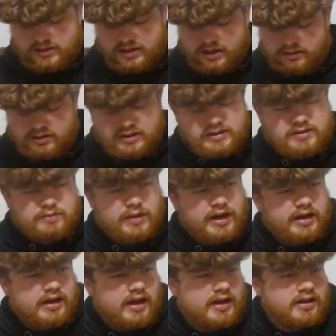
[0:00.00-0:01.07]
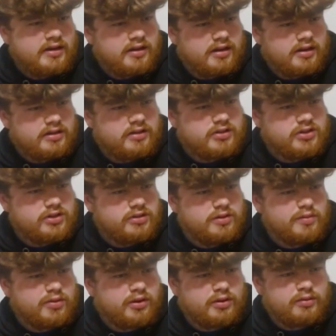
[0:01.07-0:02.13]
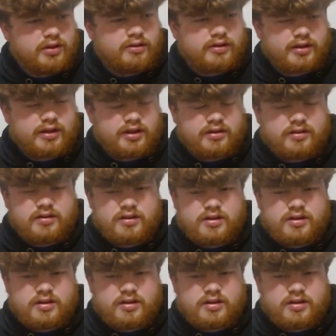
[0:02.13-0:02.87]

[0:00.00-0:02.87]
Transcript: now he's back at it, and he's shooting pretty well again.